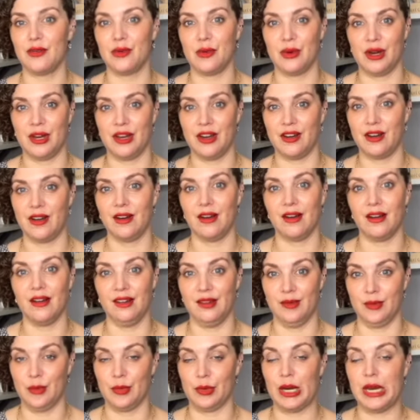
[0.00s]
or you're
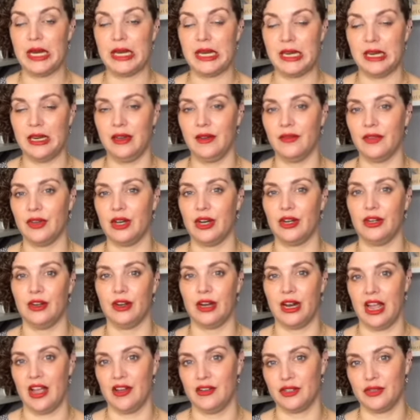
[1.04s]
breaking even on your
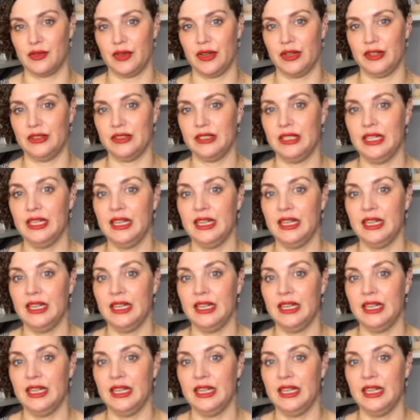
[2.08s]
cash flow.